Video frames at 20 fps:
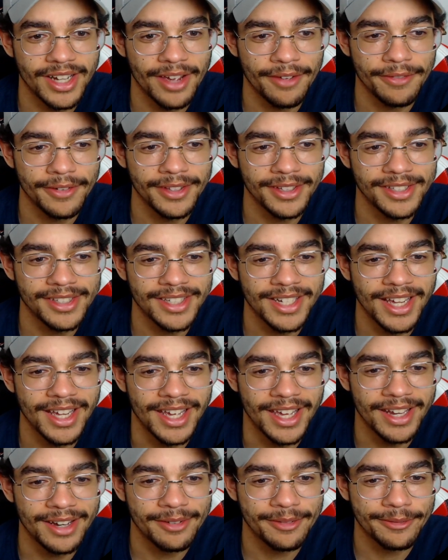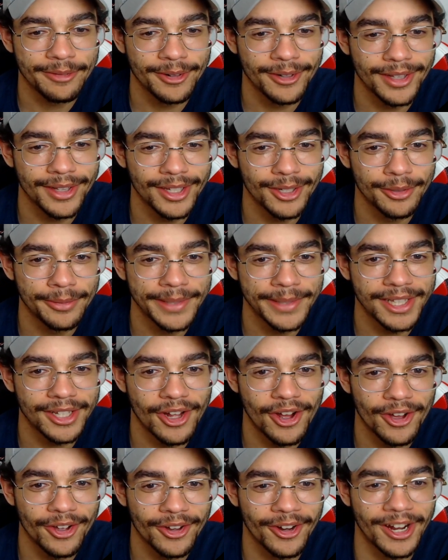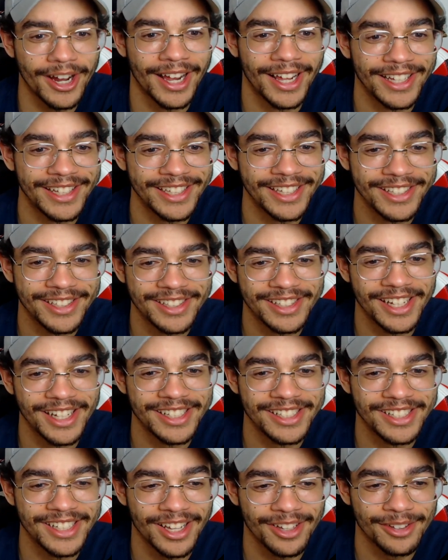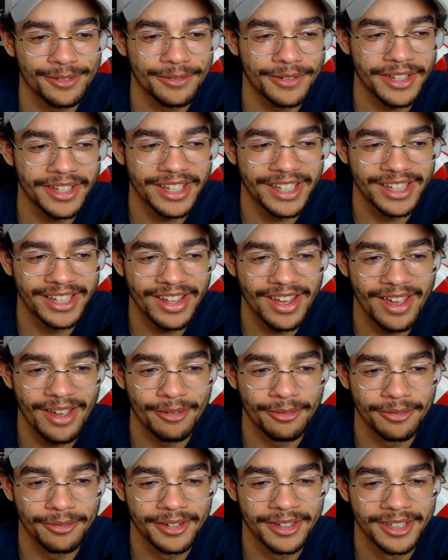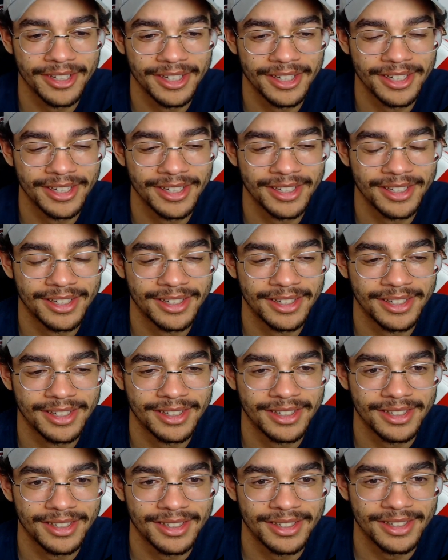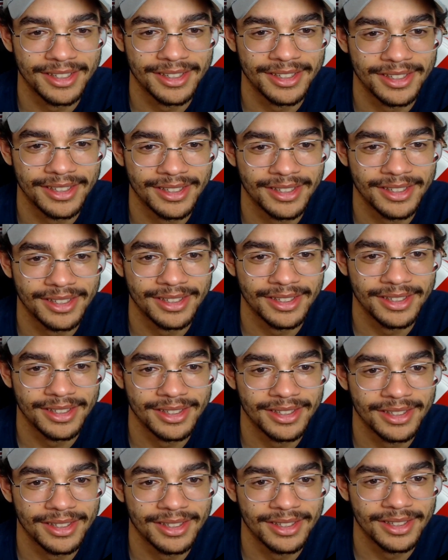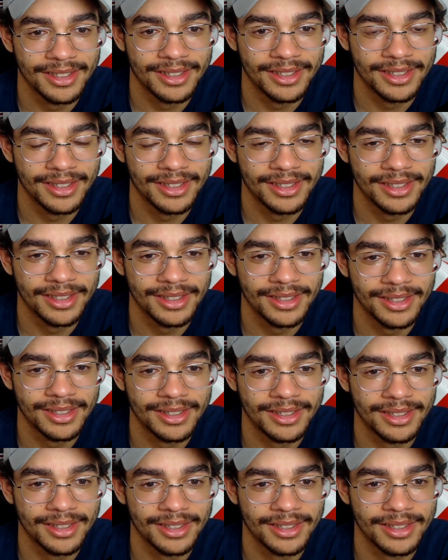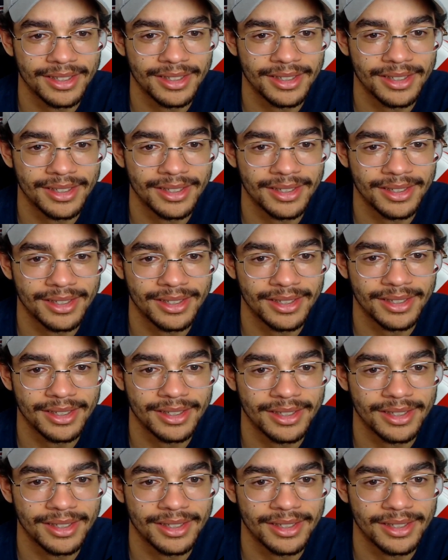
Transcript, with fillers: definitely stay hidden for a little bit longer, at least. They just fucking left. I never thought I'd be smuggling myself in him. This is ridiculous.